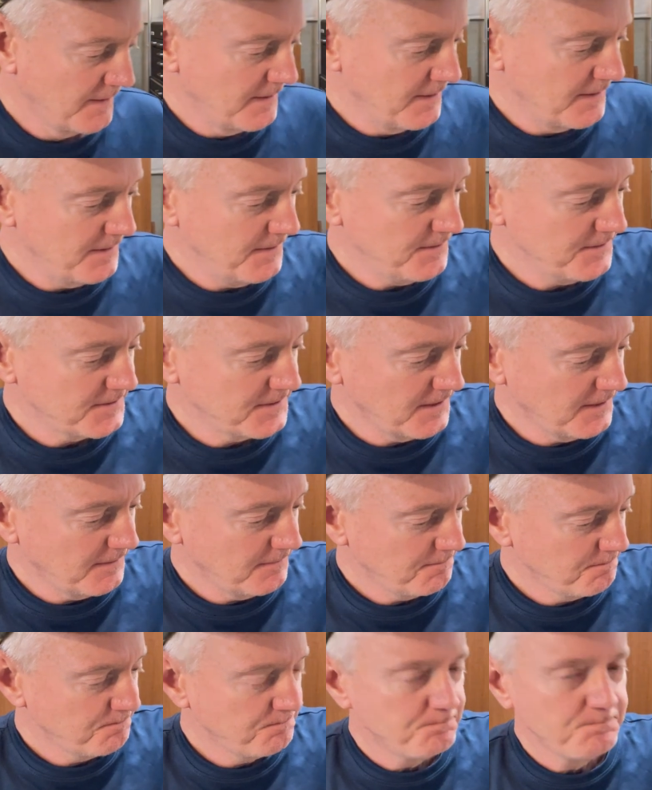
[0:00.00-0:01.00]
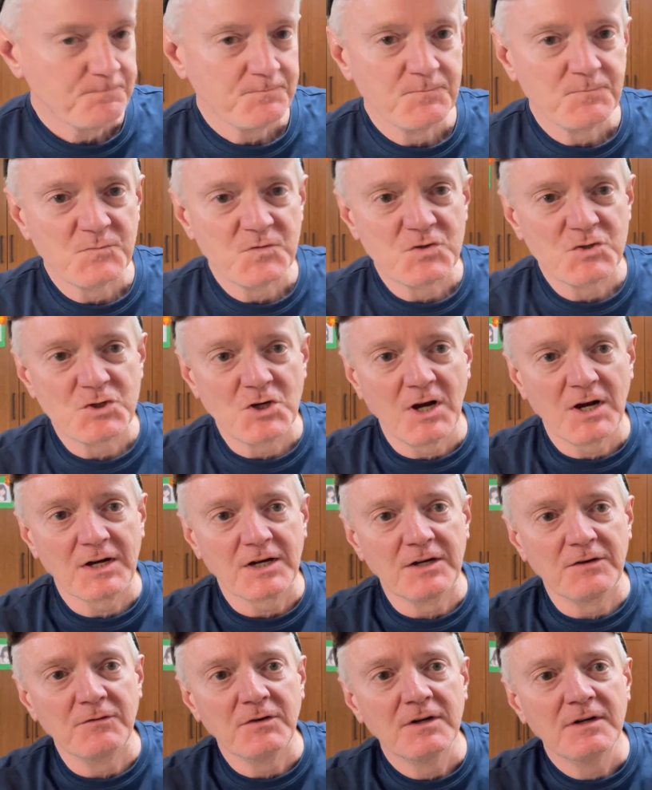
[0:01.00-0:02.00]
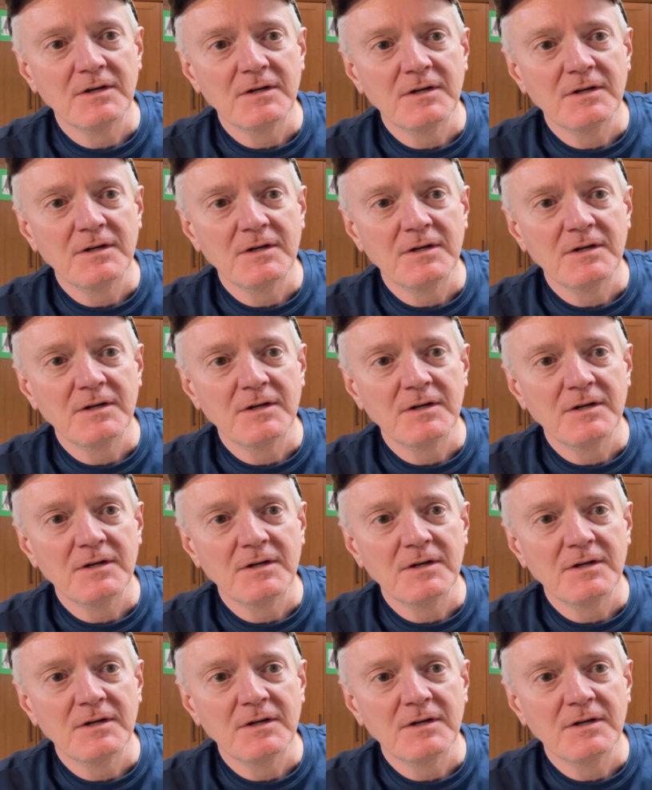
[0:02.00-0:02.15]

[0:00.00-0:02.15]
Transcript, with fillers: Here's a chunk of